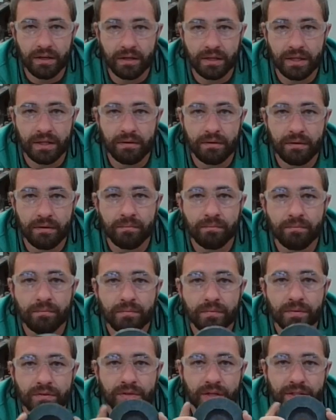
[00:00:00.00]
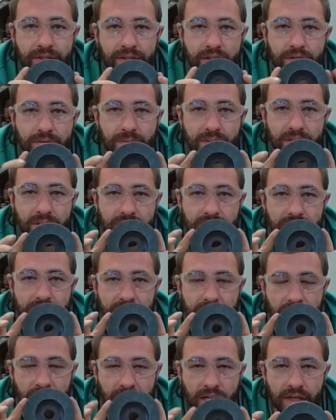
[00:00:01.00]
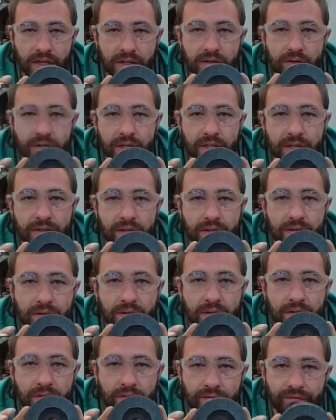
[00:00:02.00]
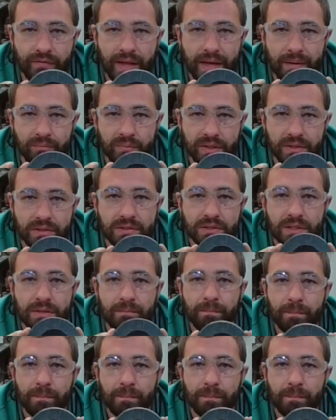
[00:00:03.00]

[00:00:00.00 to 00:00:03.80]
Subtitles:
on it. So that tells me this is an 80 grit flat disc.